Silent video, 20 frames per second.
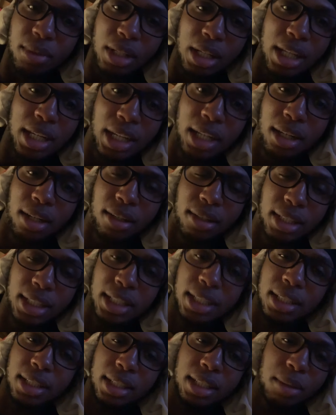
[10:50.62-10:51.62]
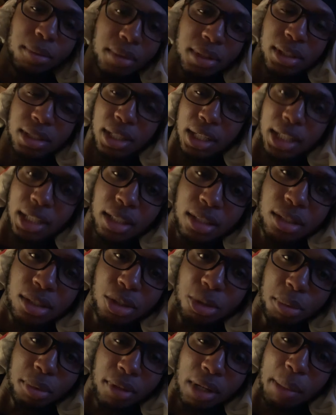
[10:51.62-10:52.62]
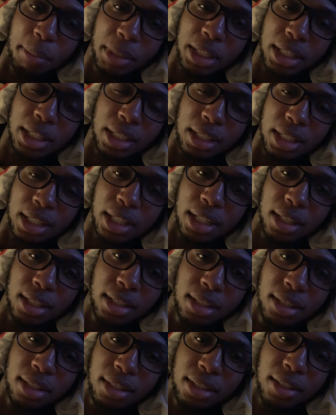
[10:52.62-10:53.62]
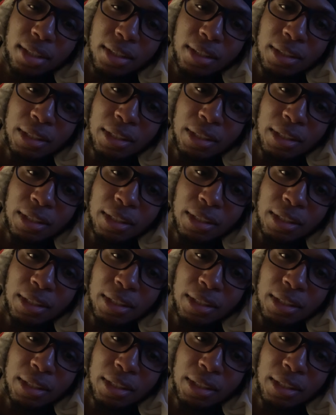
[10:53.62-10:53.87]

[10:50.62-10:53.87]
oh, and it was like super. I mean, Kelly,